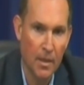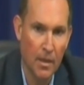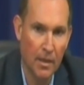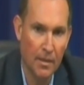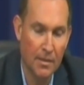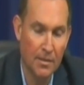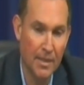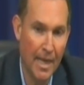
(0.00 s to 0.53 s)

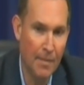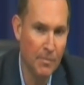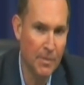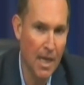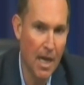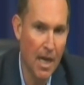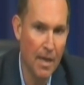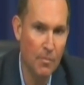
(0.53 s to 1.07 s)
at the same
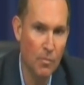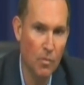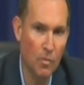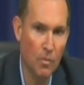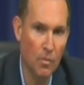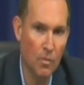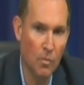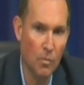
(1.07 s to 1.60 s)
time,
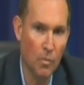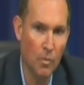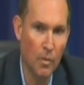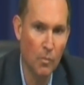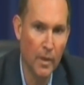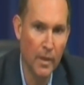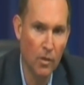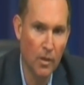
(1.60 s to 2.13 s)

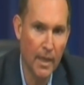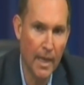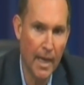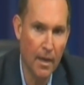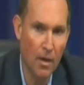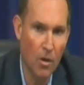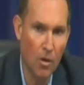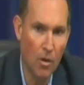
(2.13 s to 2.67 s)
when we look
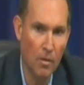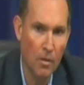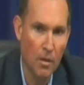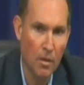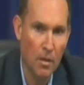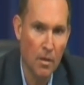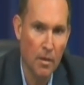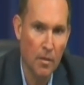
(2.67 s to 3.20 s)
at our
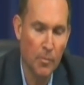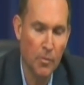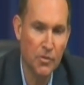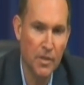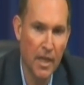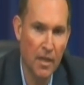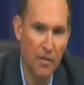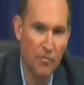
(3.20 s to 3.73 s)

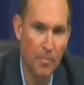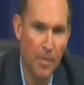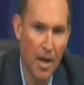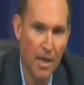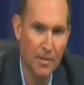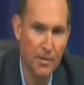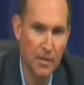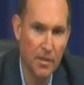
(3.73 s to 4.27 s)
percent of
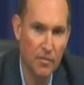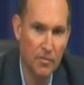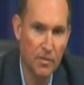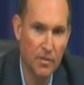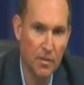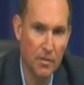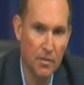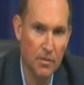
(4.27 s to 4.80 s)

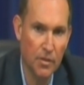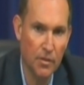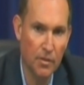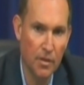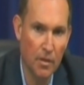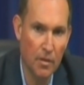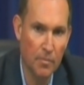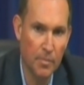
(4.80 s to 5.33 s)
positives
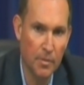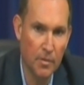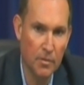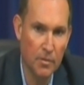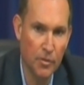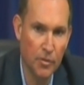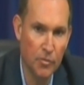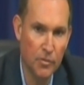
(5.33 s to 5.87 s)

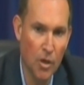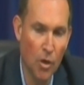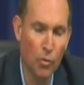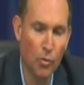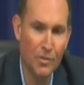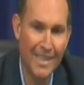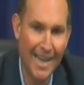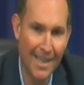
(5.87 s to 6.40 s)
to
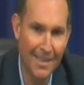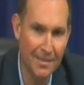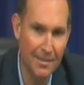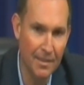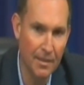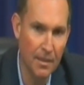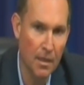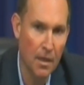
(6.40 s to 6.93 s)
total
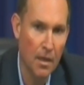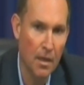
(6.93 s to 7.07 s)
tested,